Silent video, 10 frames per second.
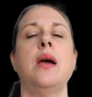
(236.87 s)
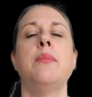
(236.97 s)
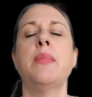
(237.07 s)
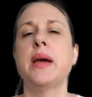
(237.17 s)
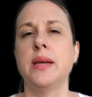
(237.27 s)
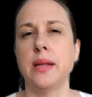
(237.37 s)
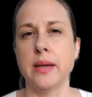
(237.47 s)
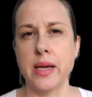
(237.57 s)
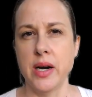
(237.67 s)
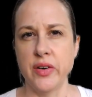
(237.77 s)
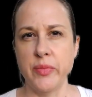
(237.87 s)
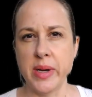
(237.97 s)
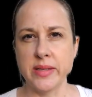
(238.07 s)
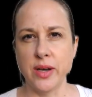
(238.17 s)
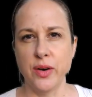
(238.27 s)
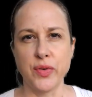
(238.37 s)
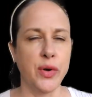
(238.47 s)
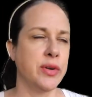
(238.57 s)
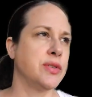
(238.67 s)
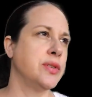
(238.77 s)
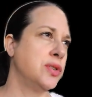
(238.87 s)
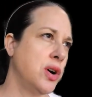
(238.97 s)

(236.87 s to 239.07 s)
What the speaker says: immaculate care of myself, going to the